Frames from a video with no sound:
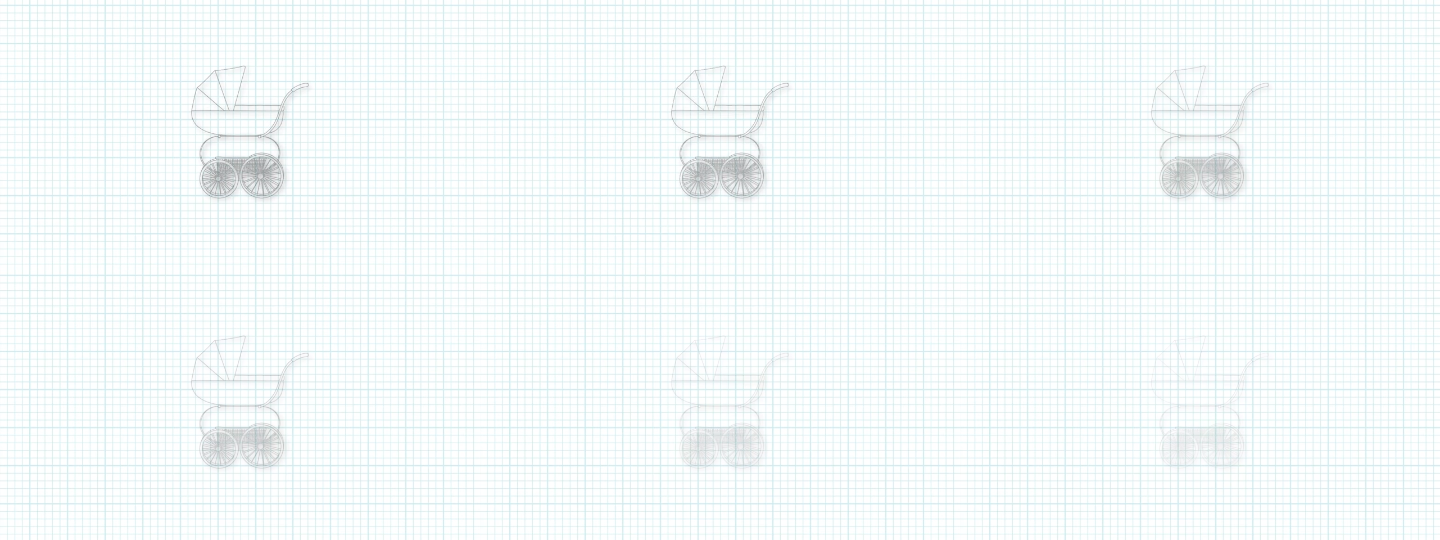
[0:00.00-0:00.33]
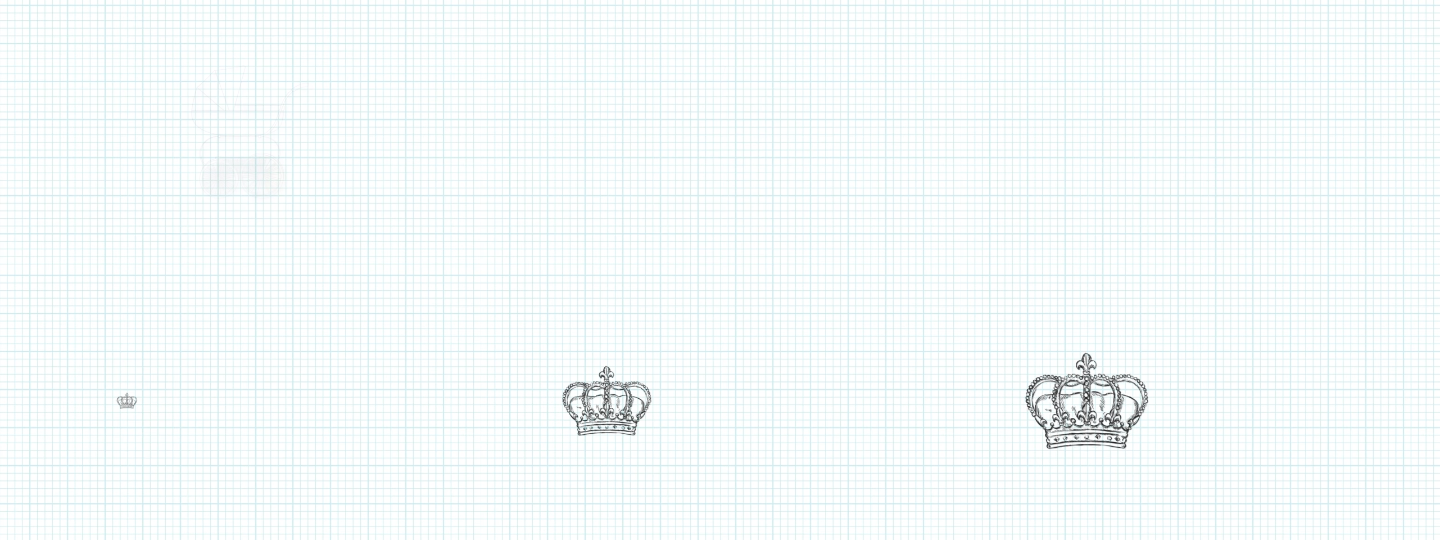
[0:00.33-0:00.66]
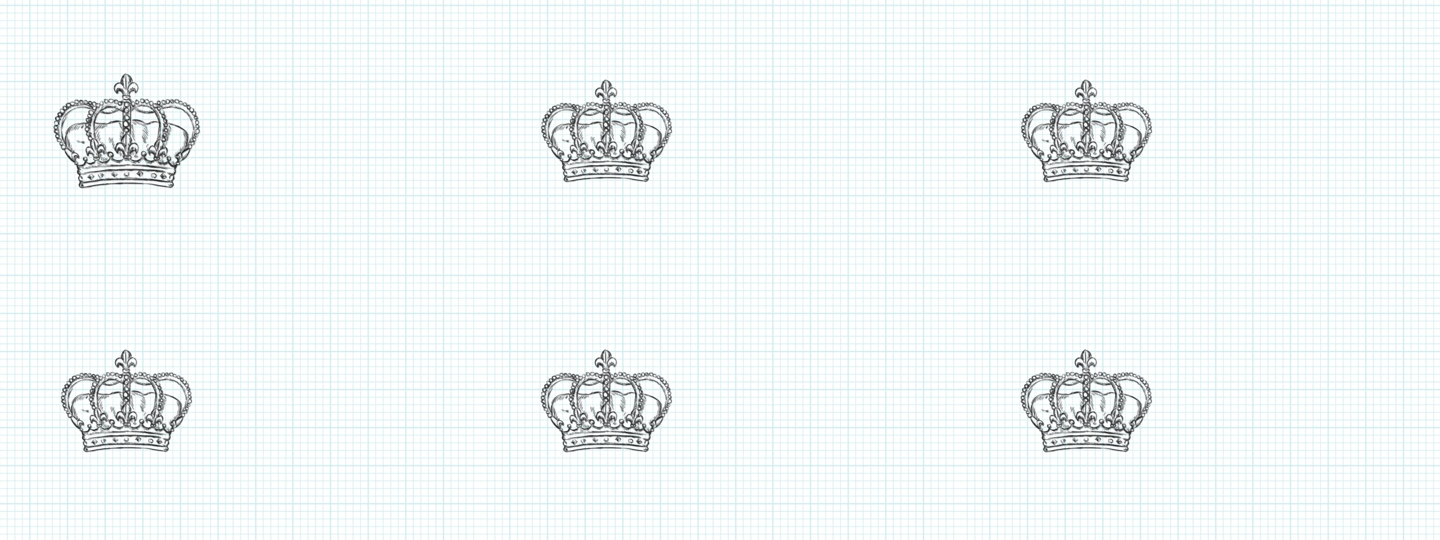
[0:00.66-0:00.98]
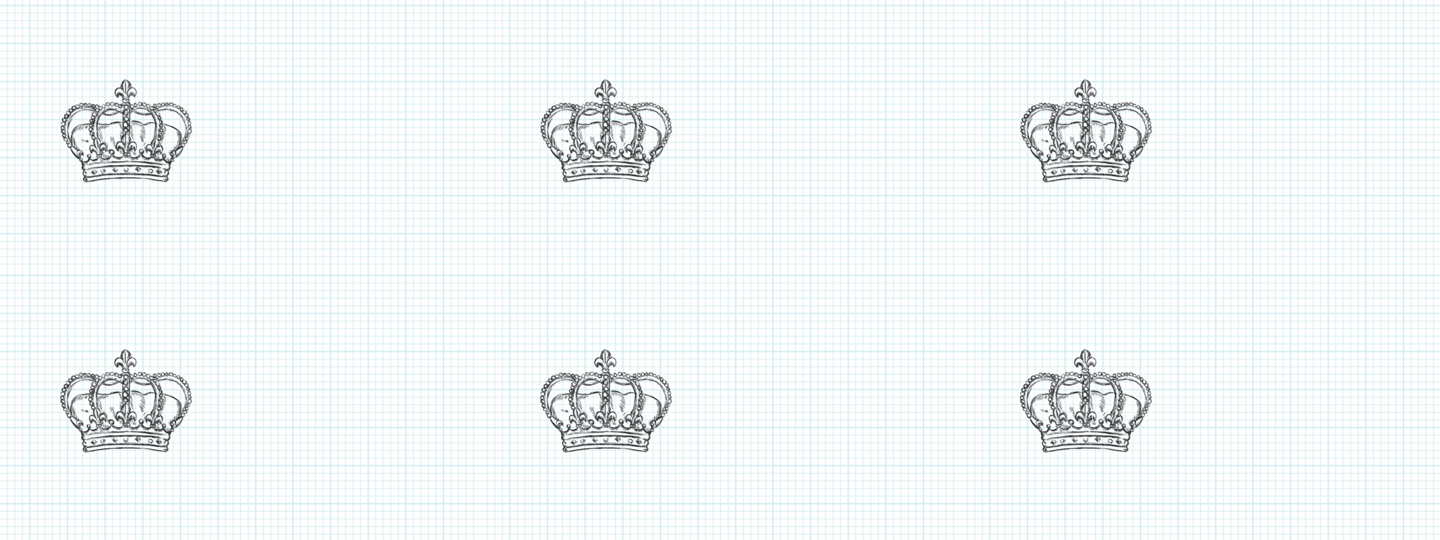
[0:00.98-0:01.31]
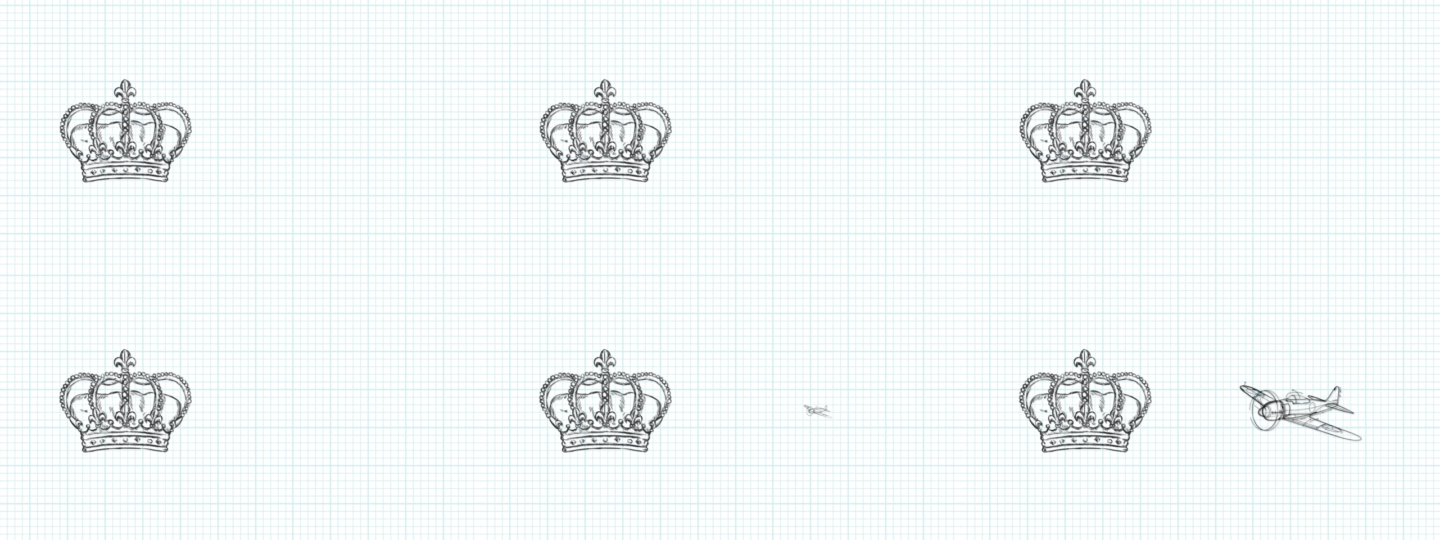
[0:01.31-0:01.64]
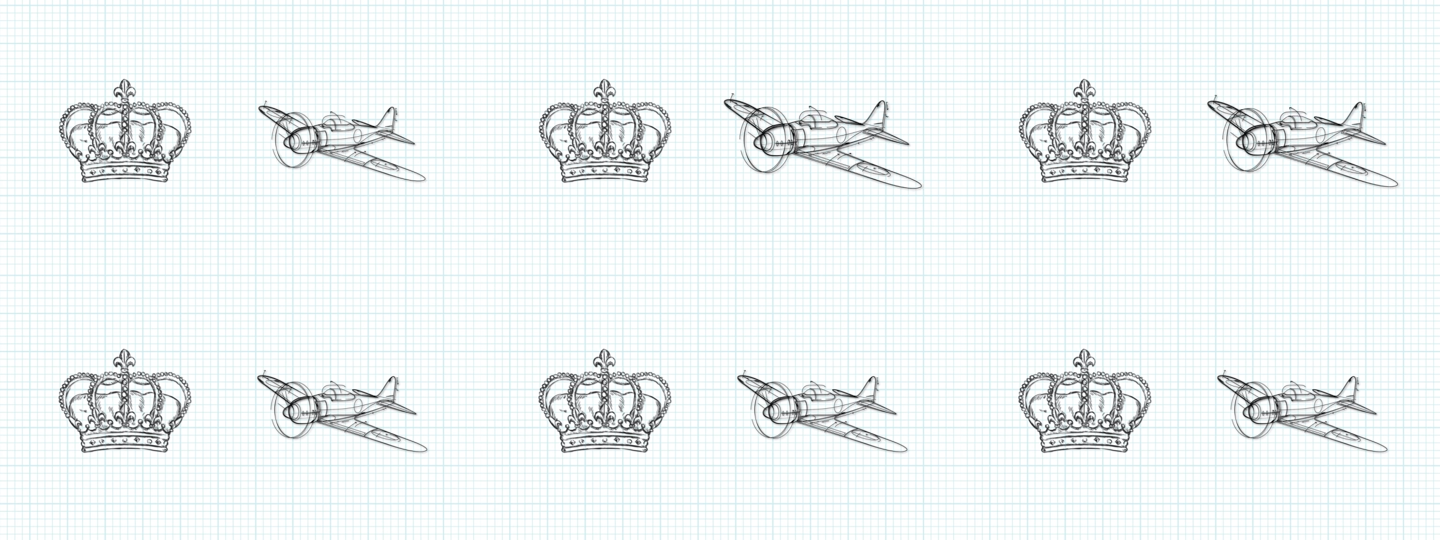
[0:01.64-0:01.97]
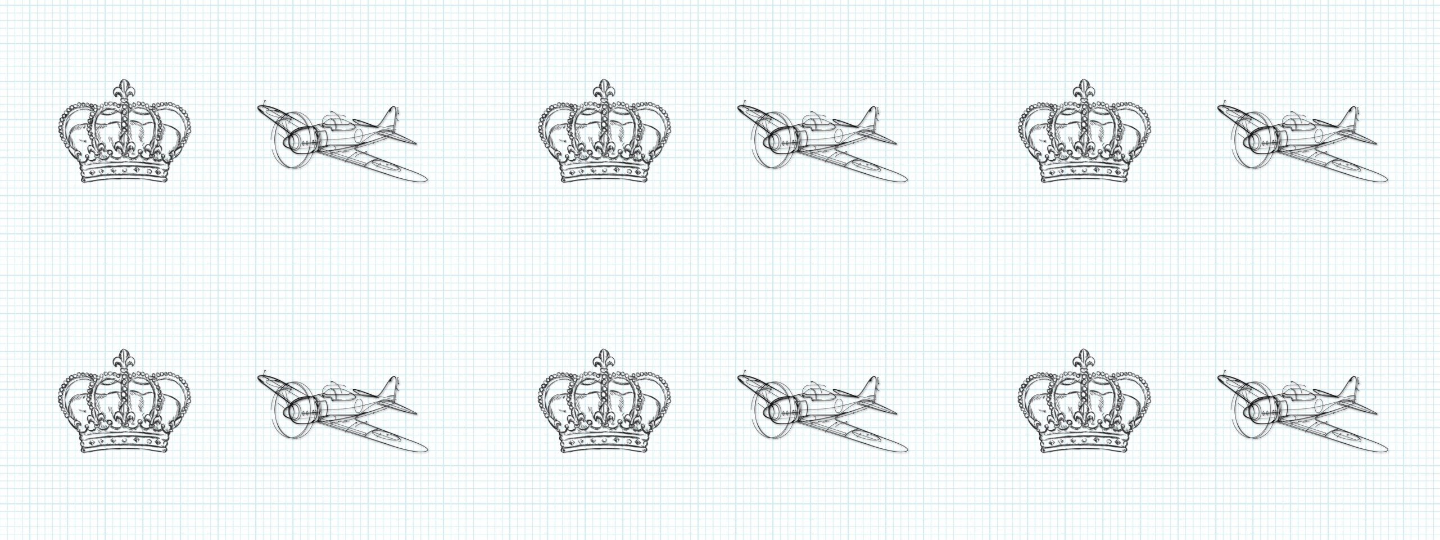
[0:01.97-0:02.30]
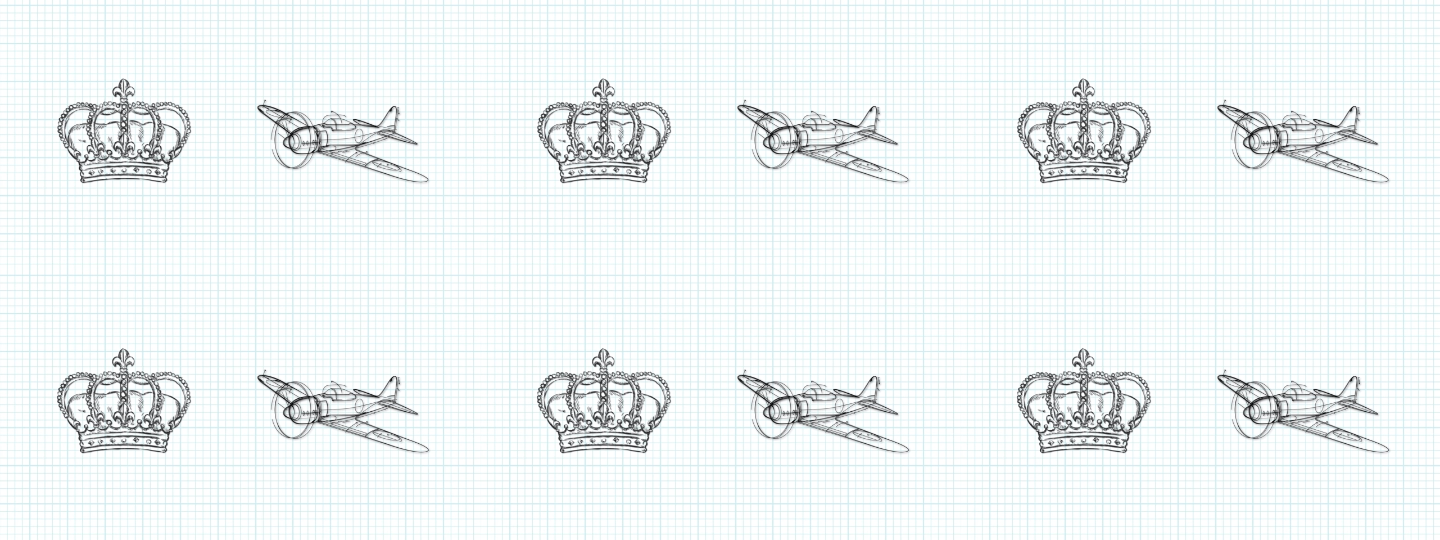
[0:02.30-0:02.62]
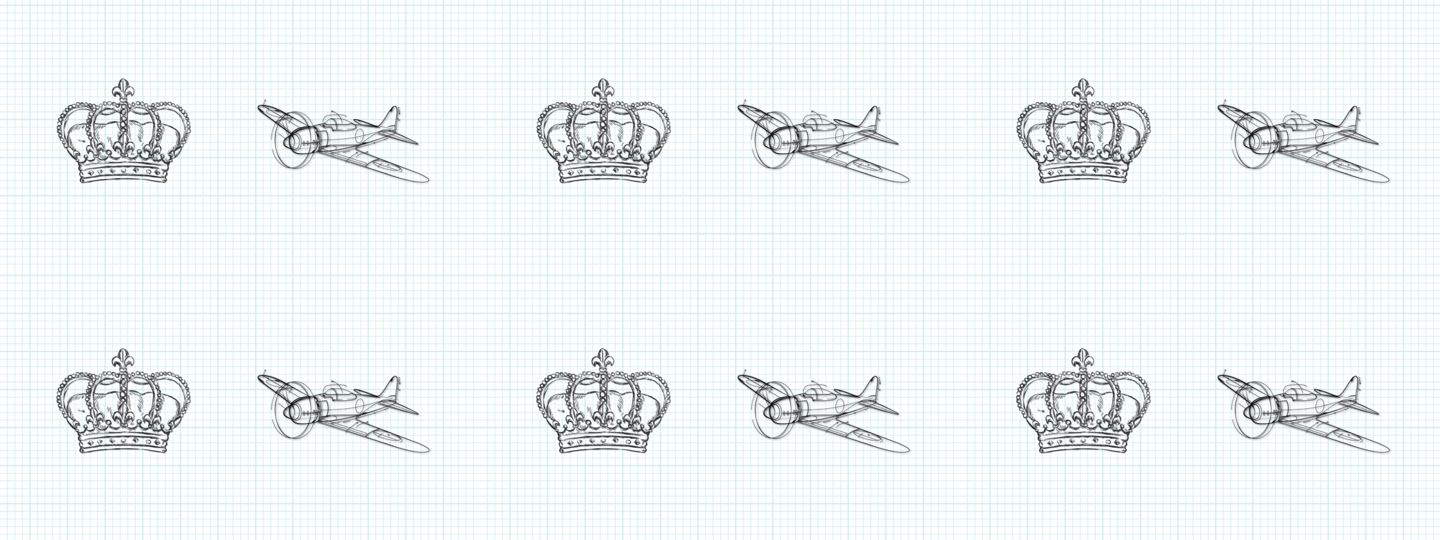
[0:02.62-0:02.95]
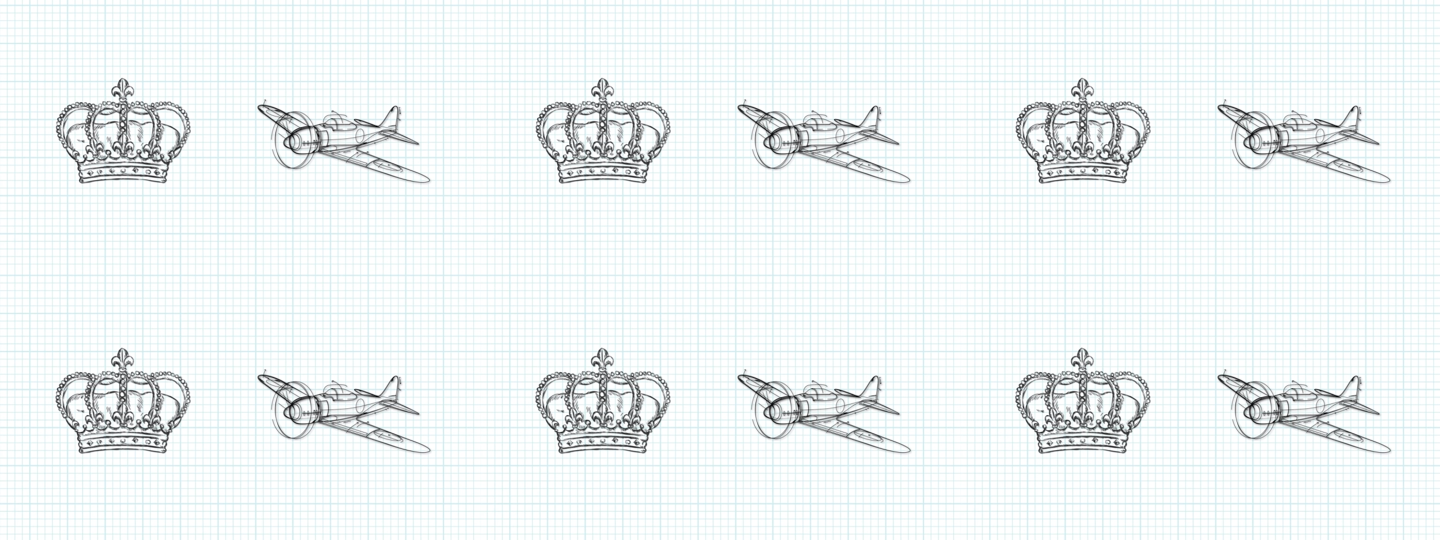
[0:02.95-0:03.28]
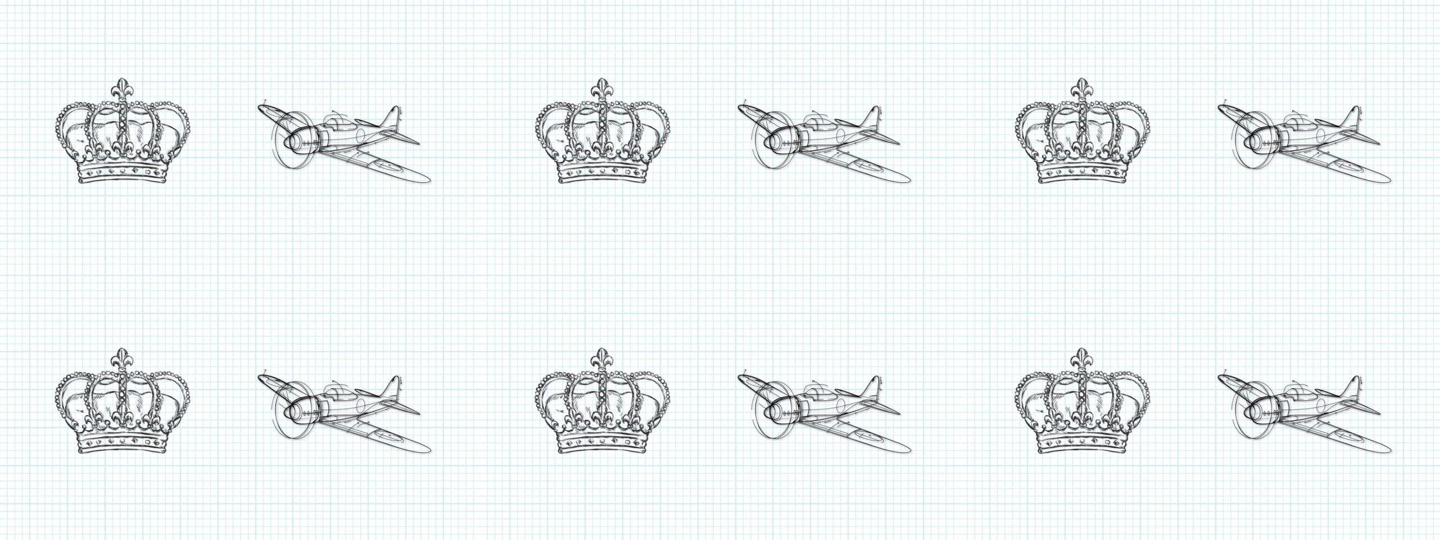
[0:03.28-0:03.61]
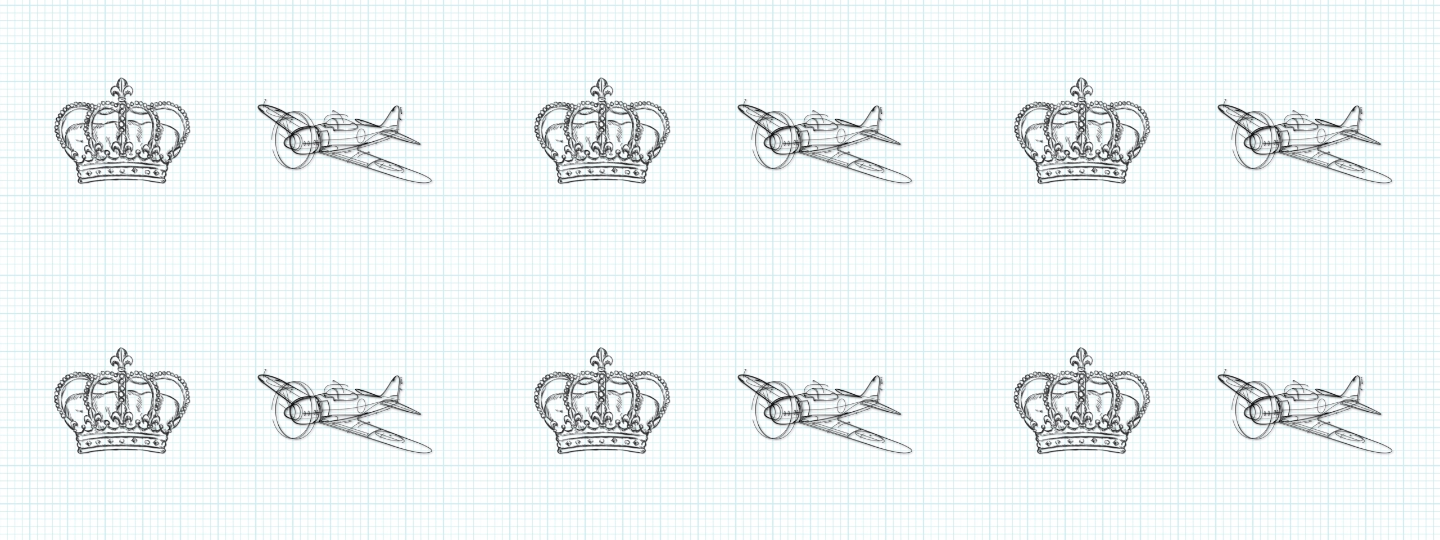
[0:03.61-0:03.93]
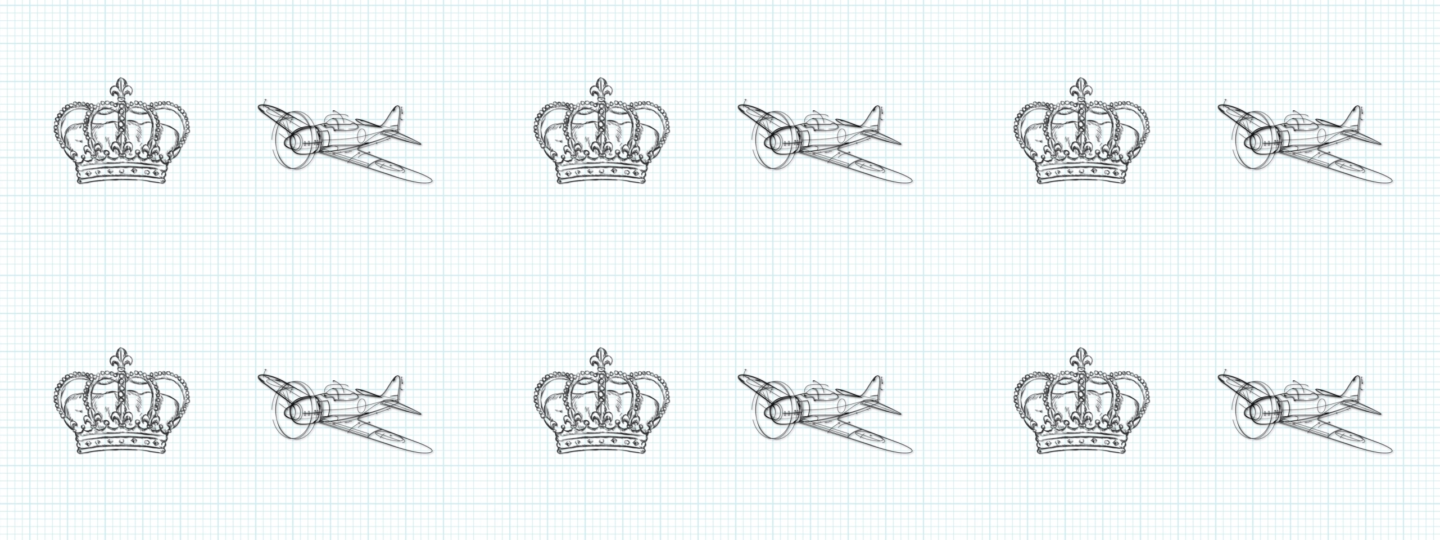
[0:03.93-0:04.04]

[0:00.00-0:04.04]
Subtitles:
No face is visible, so there are no lips to read.